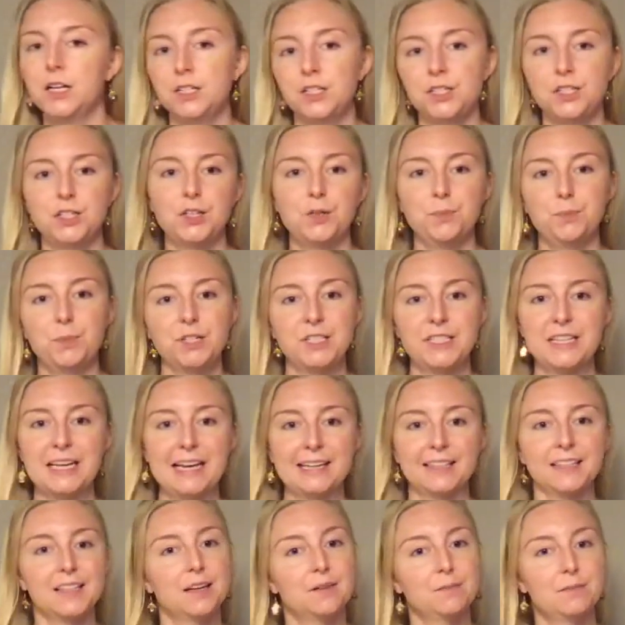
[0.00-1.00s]
to
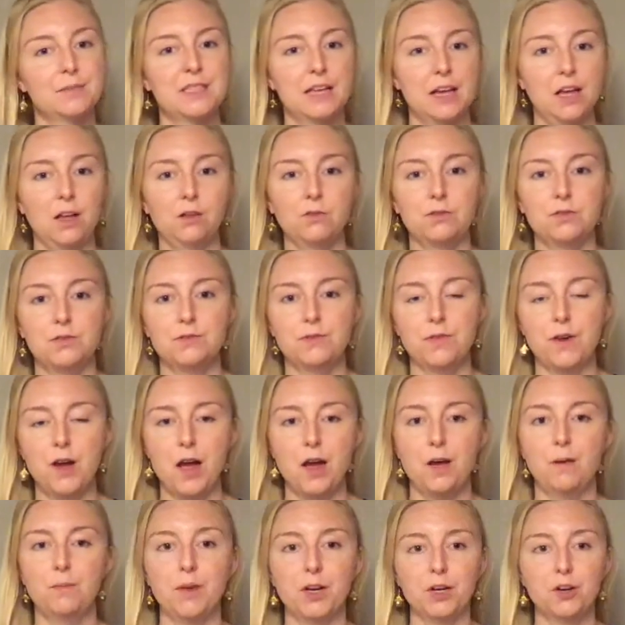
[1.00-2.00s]
protect themselves
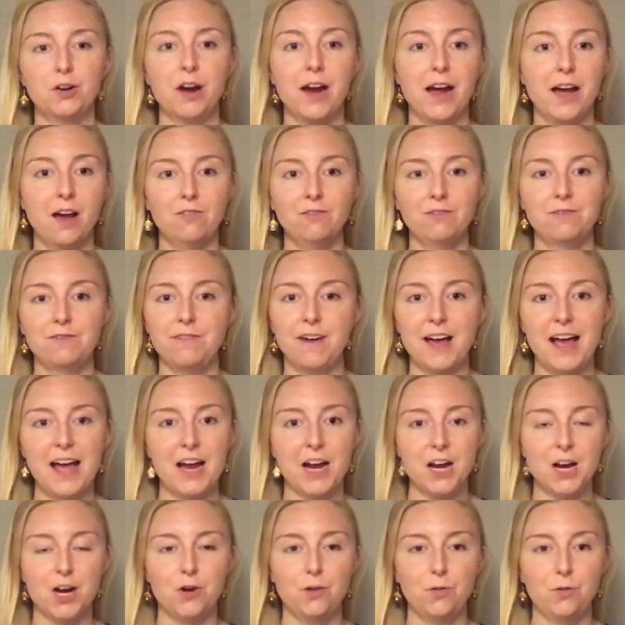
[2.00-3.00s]
from a crown
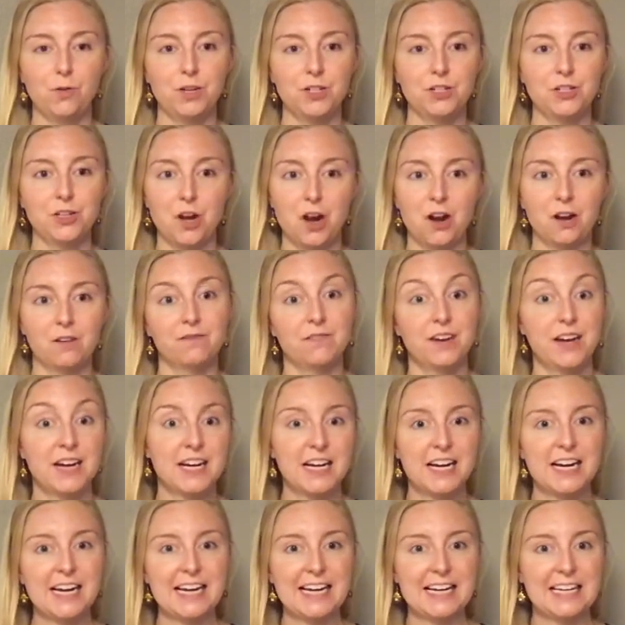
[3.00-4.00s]
fire, which are
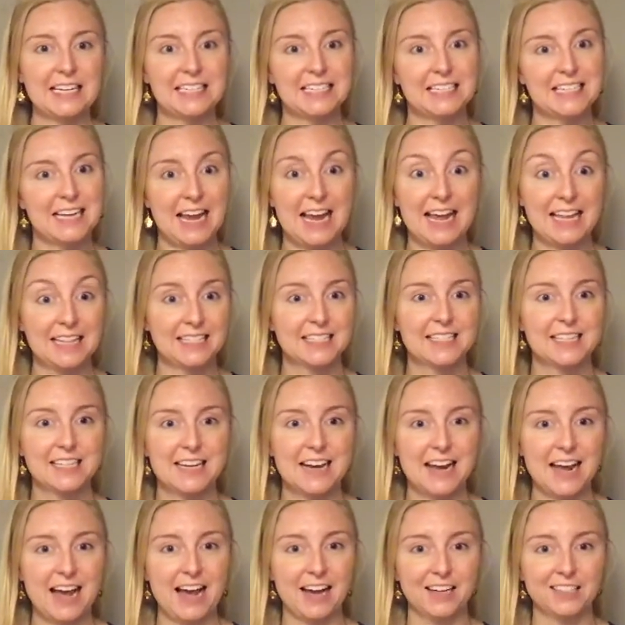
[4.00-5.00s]
very intense and
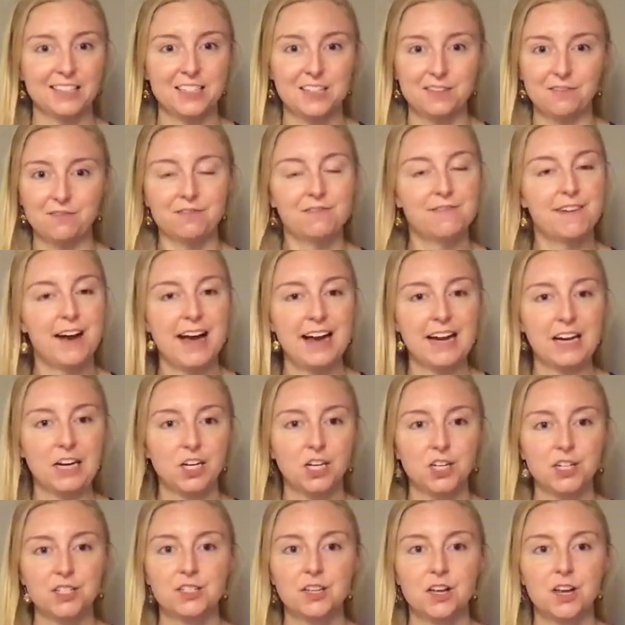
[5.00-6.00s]
active
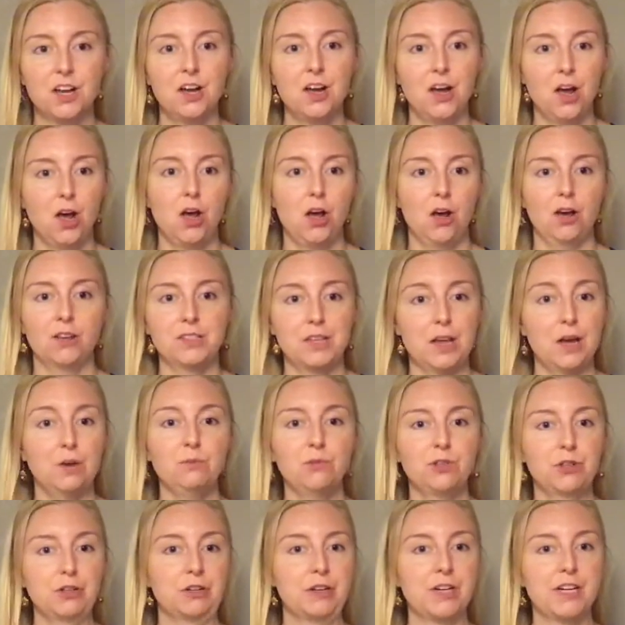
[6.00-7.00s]
fires, some
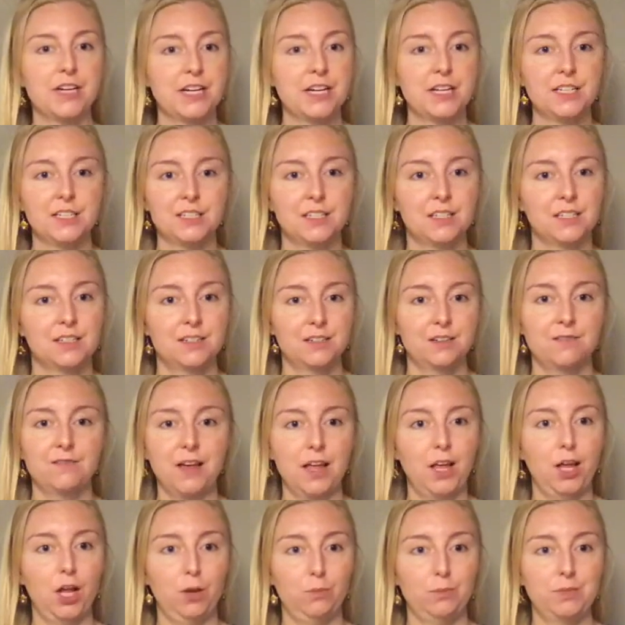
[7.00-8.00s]
trees
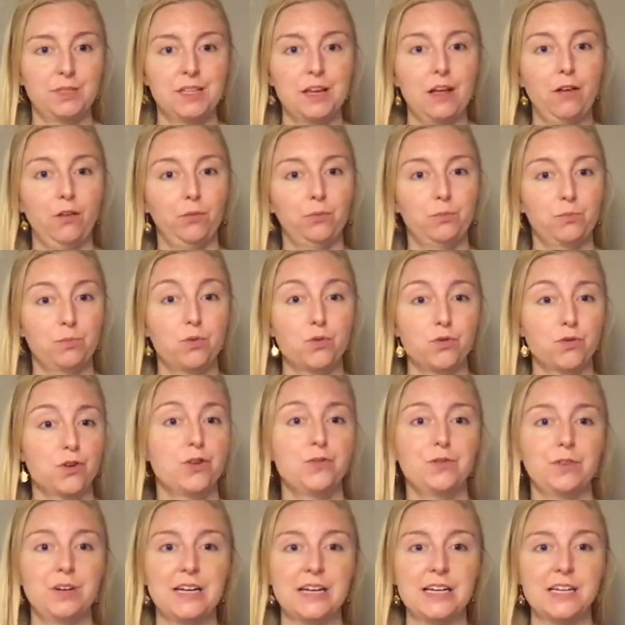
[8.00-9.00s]
develop
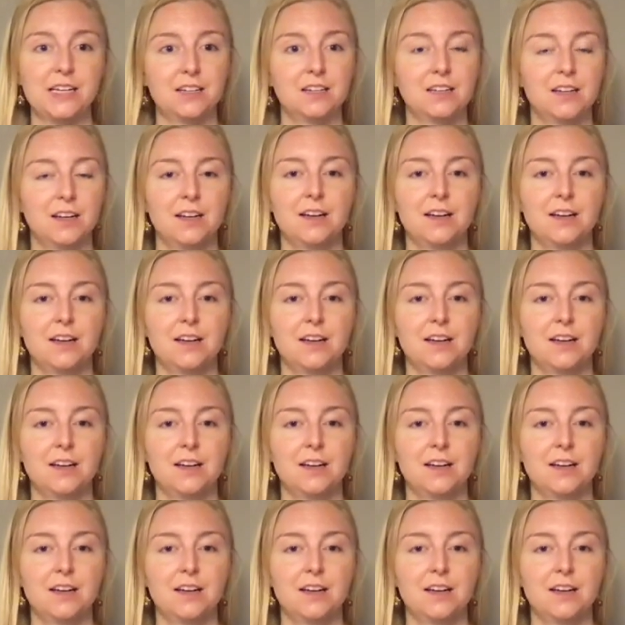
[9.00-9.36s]
self-pruning,